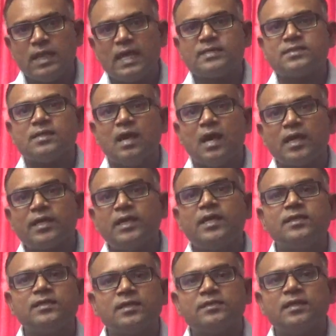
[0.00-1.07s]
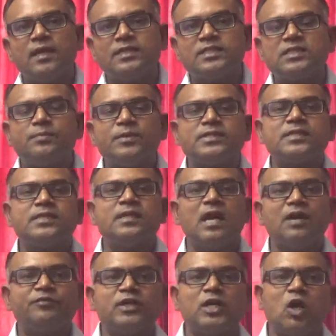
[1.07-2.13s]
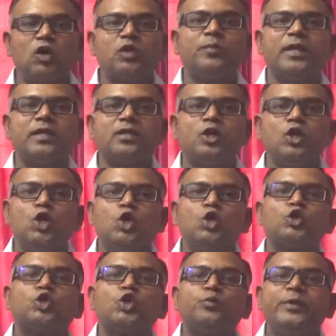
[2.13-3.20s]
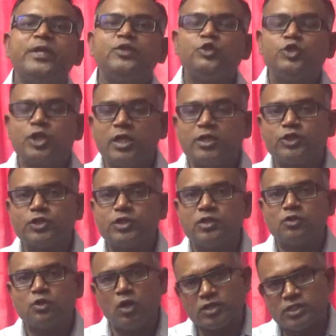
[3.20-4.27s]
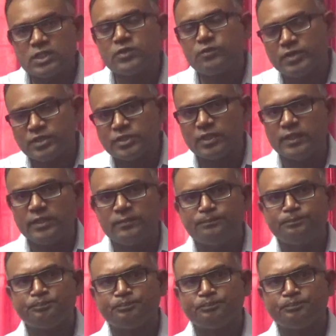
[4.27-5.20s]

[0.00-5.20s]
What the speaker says: has agreed that the legitimacy of a government should be judged consequentially,